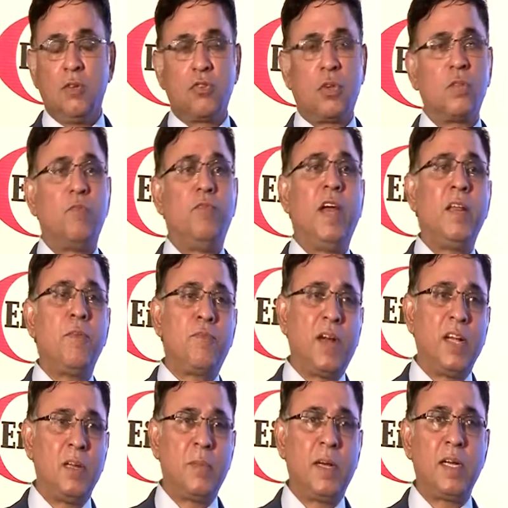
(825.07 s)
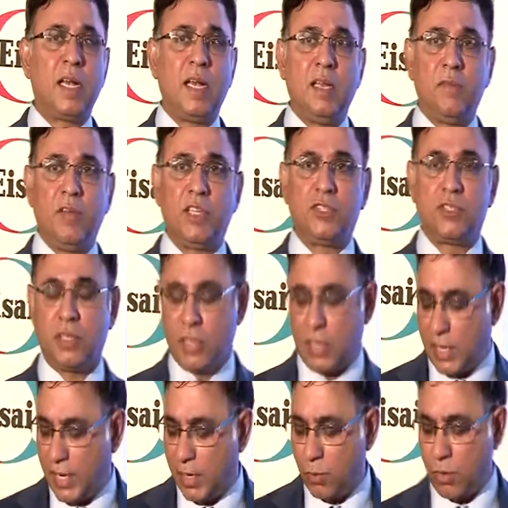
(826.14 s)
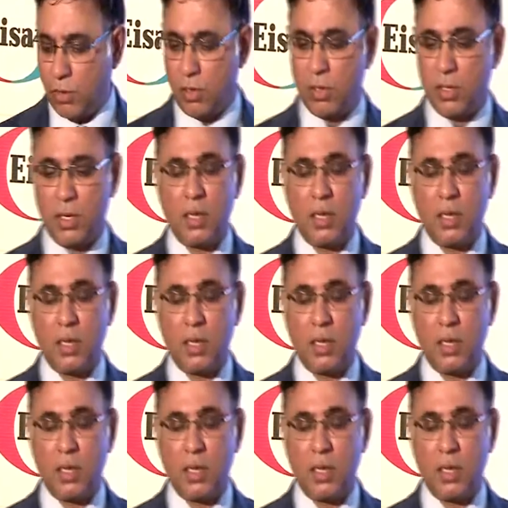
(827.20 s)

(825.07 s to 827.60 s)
So very fundamentally, which I would